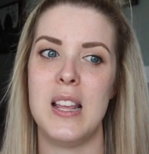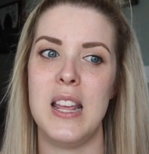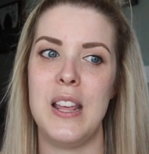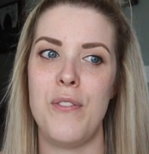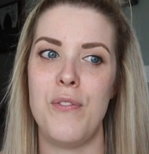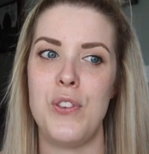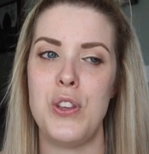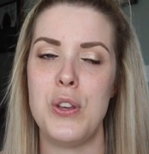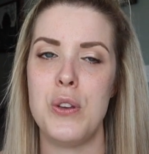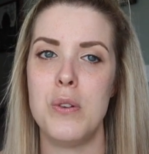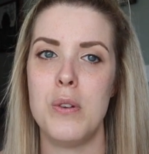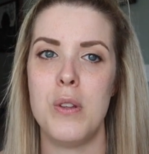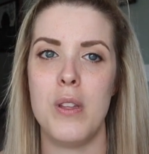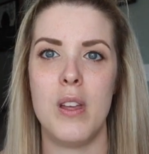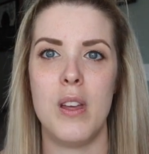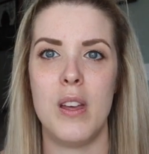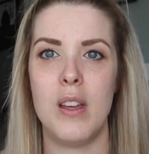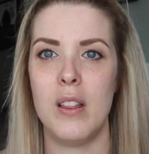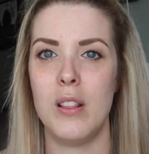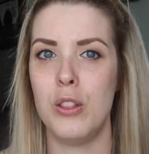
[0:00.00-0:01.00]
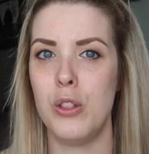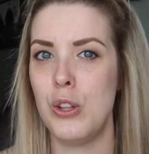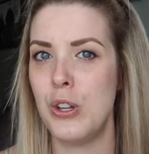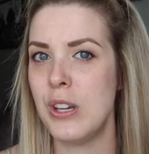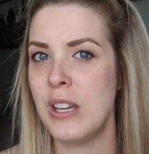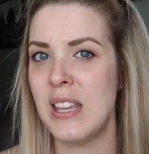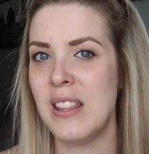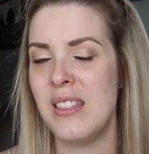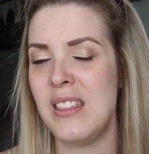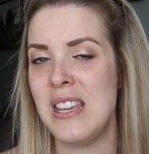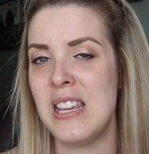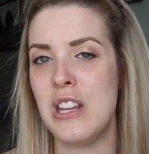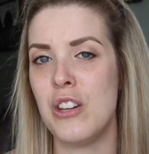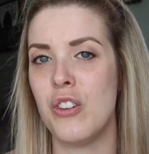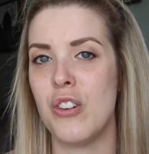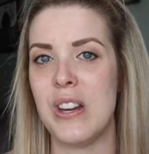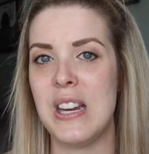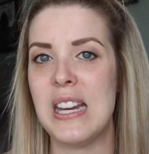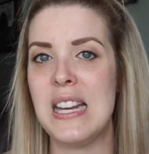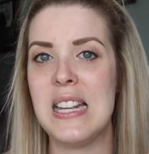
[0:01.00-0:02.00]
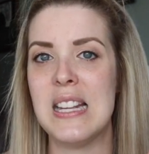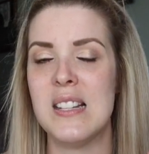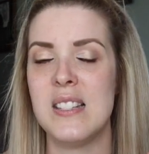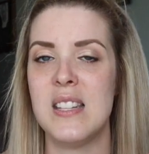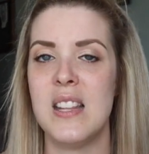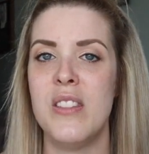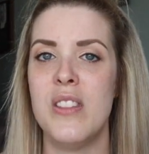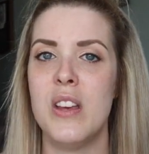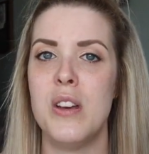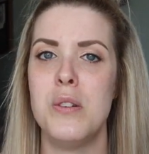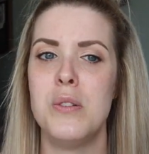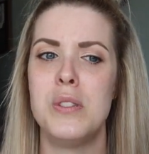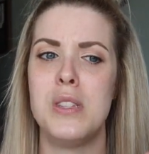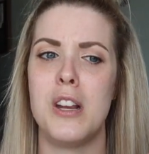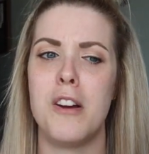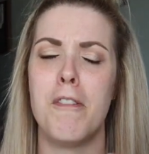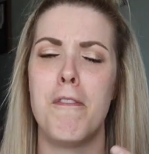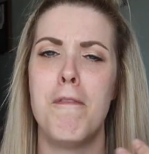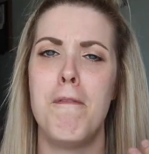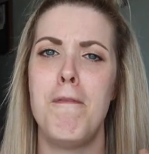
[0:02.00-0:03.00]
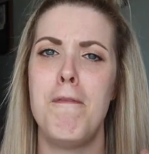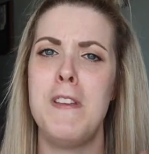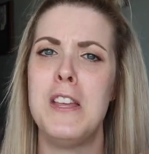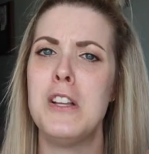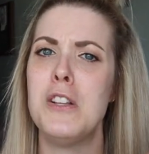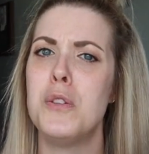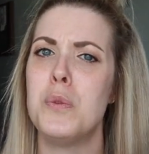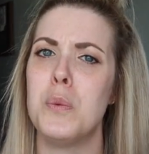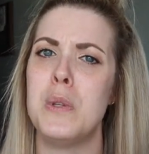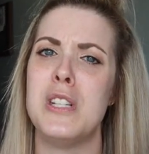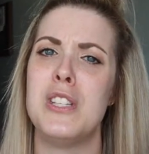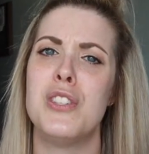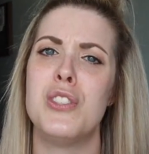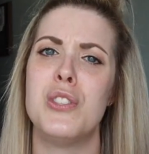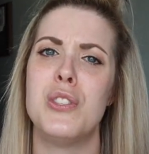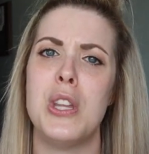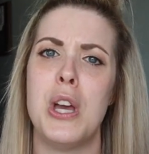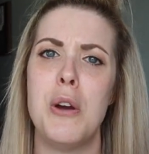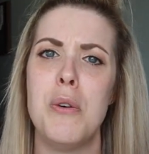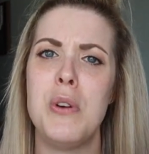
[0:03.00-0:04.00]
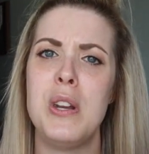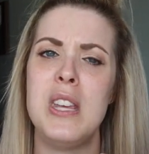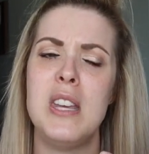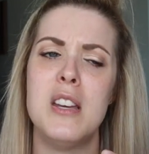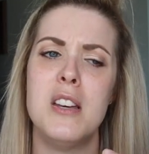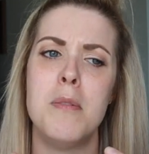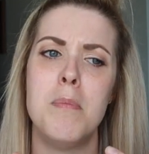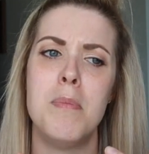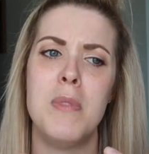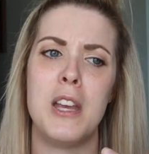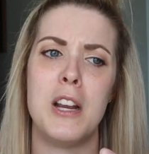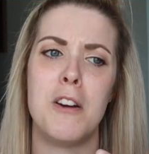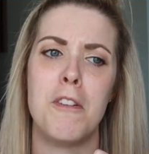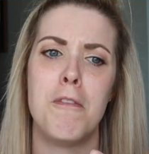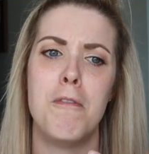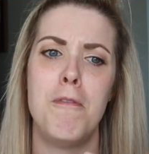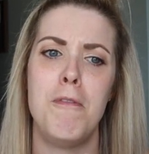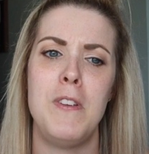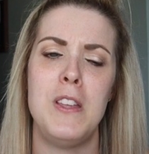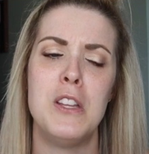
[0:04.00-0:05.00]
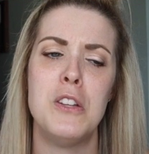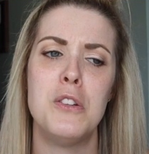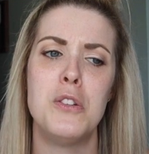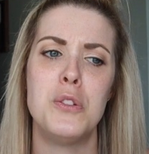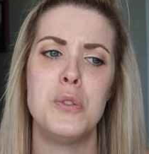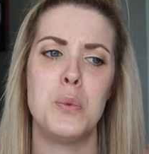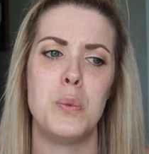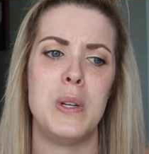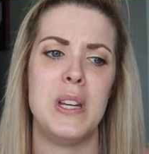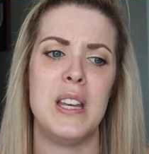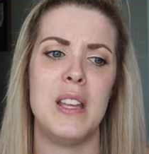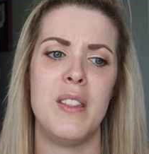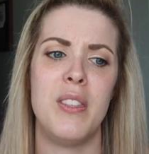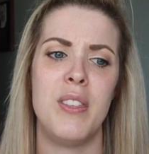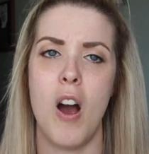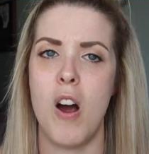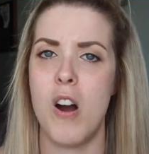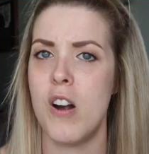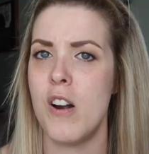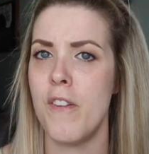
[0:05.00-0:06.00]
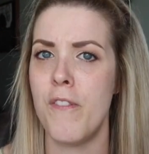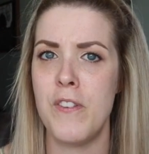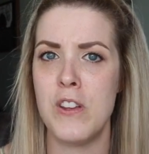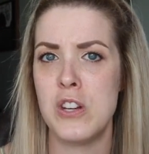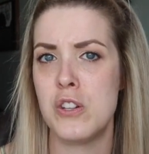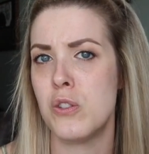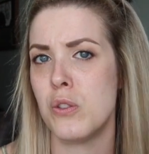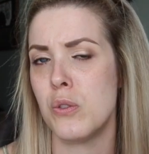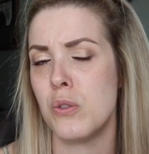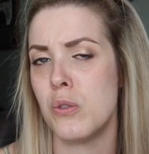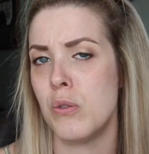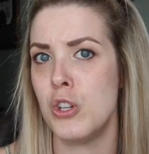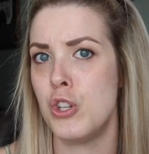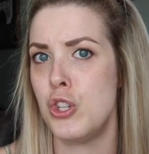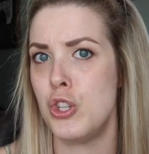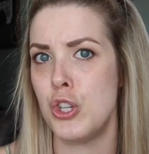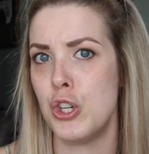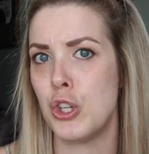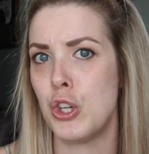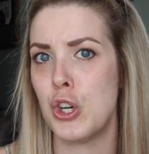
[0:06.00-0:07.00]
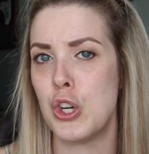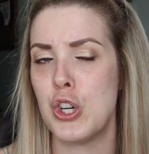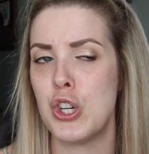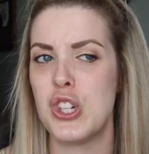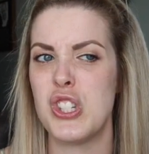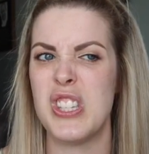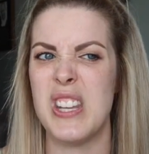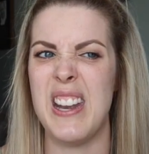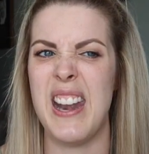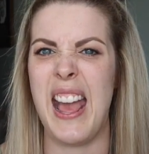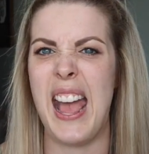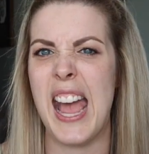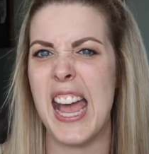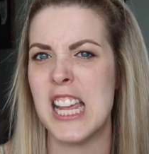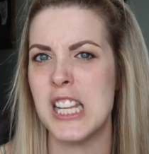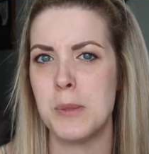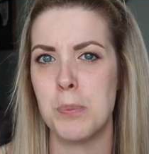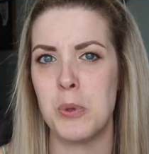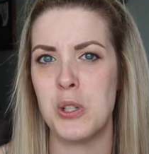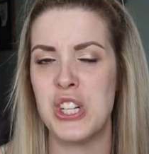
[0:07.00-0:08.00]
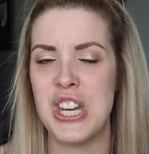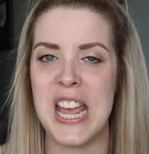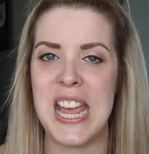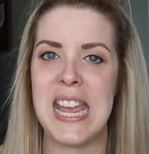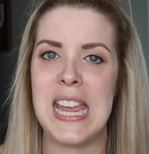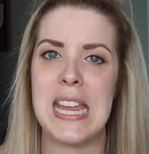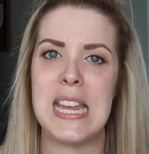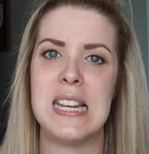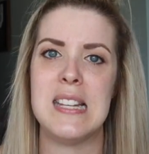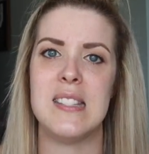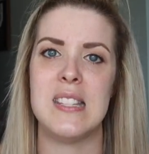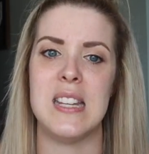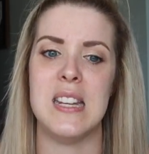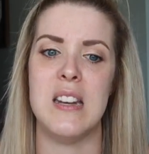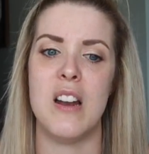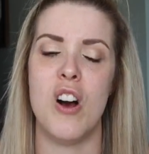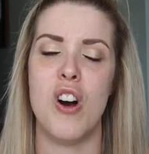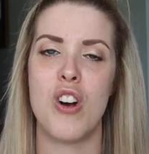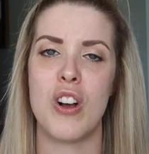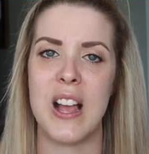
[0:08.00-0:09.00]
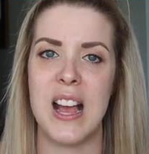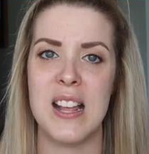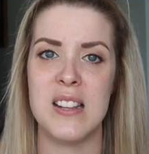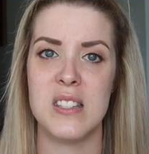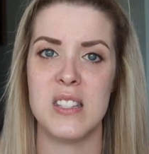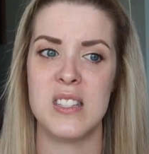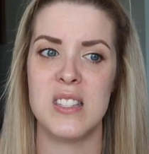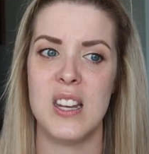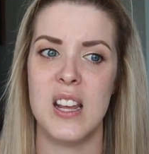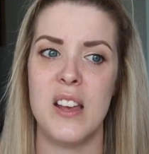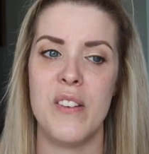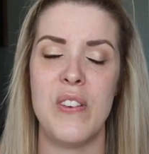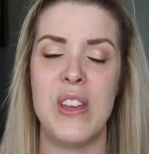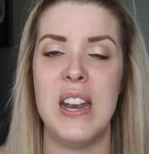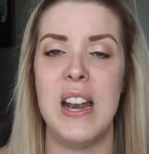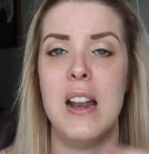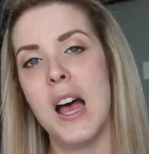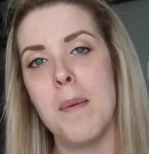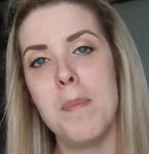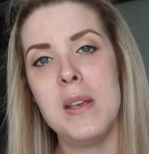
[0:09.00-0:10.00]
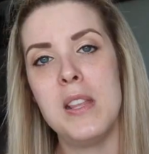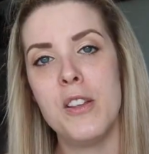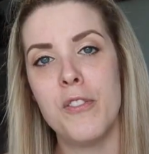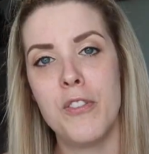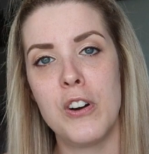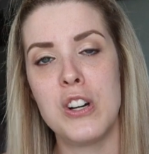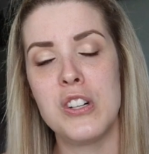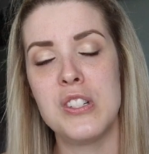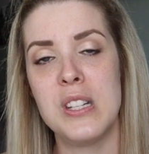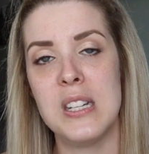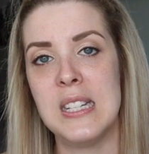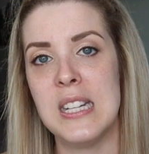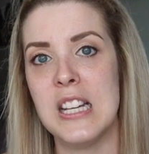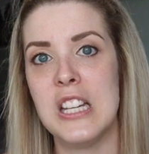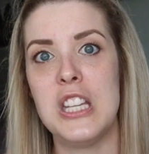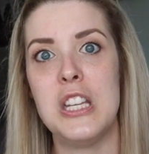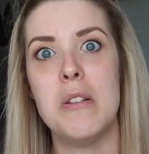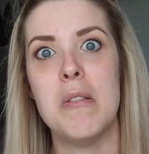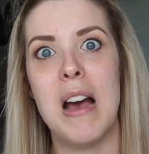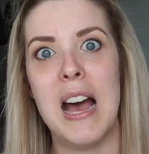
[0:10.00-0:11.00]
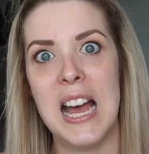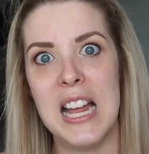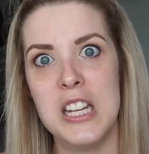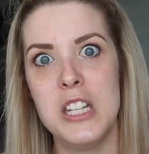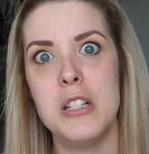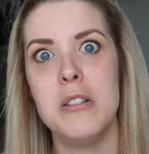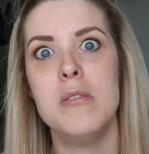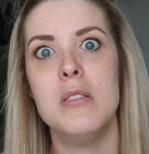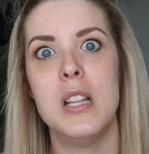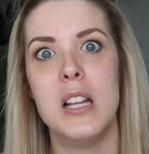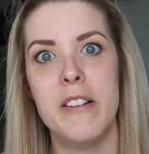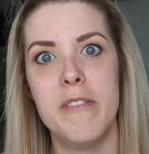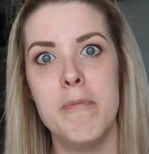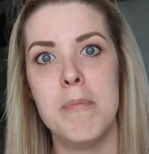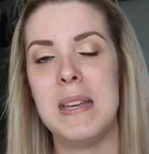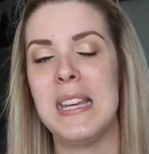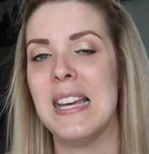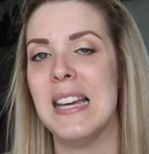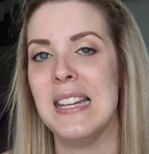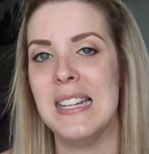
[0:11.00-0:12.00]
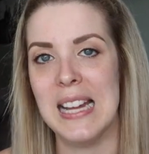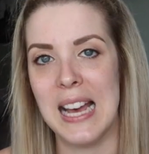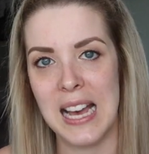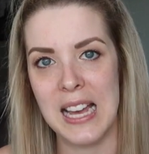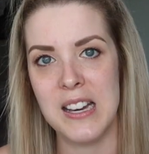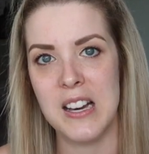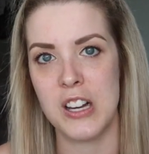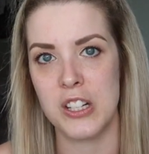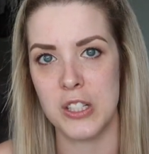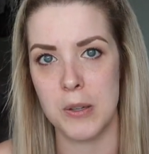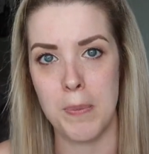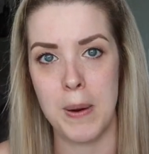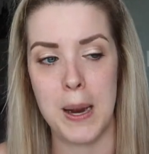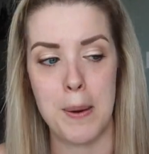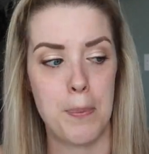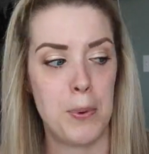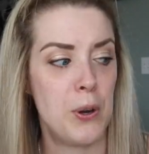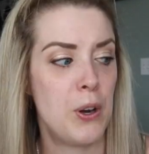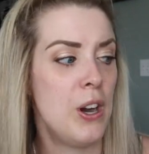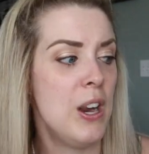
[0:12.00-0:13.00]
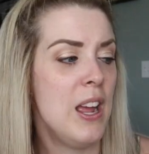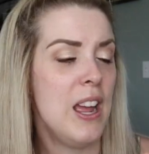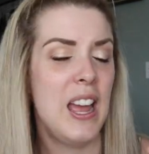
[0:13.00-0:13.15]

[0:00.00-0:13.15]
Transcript: If you look at the ingredients in those, they're filled with sodium, they're filled with artificial sugars and aspartames and all kinds of stuff. And I'll be the first to tell you, I do love me a Diet Dr. Pepper.